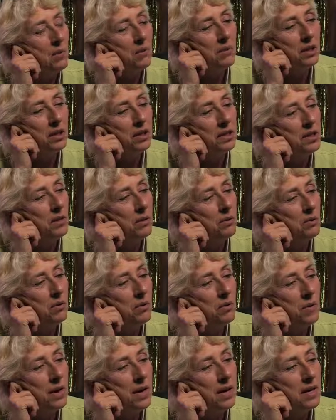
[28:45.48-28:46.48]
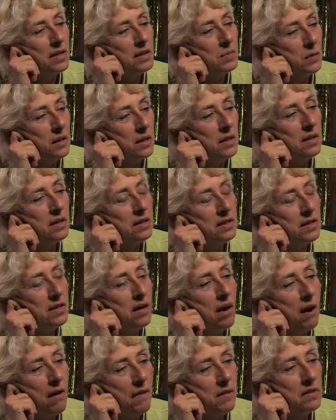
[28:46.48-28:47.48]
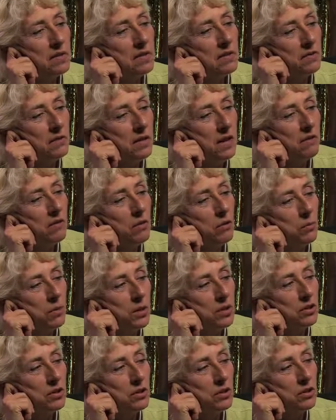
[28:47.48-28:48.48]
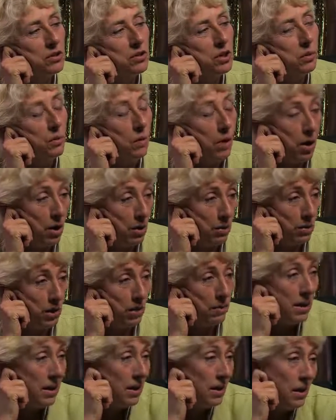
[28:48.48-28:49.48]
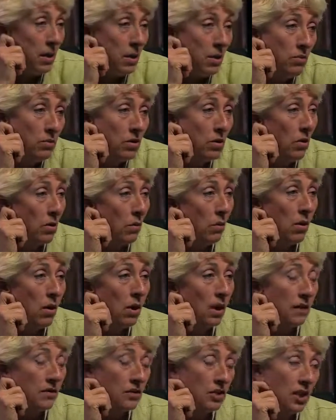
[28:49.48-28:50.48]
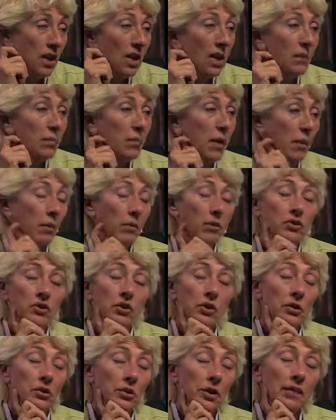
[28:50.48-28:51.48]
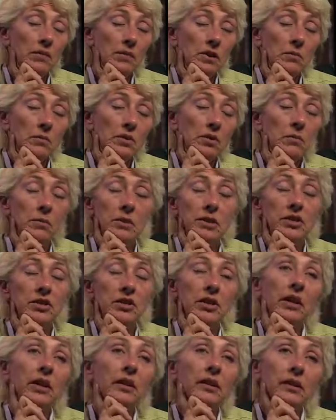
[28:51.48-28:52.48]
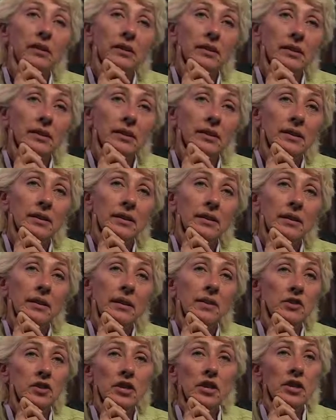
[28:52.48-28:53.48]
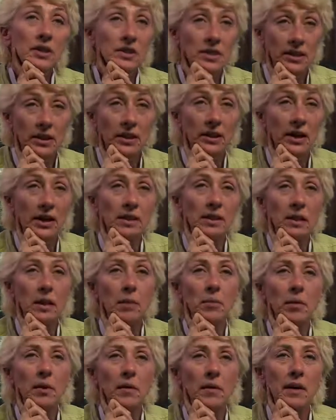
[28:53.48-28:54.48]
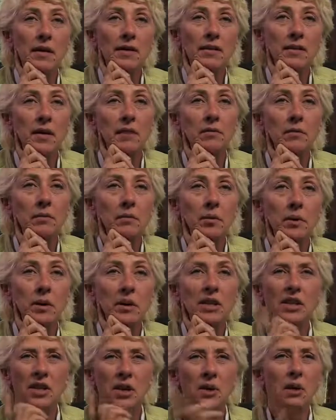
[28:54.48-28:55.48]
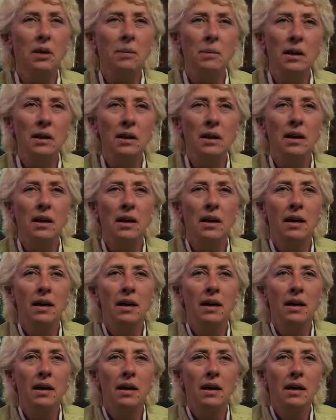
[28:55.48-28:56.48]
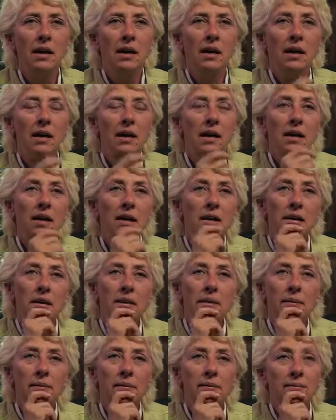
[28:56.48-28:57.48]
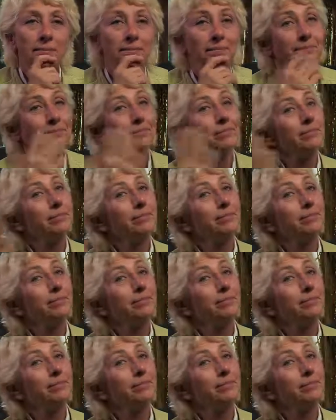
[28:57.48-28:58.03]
I really don't know why it is. But it's the Office of Naval Research who owns her work. If she had published during her lifetime, she'd be in jail. If she had collected up all that stuff and put, maybe that's why she had the issue.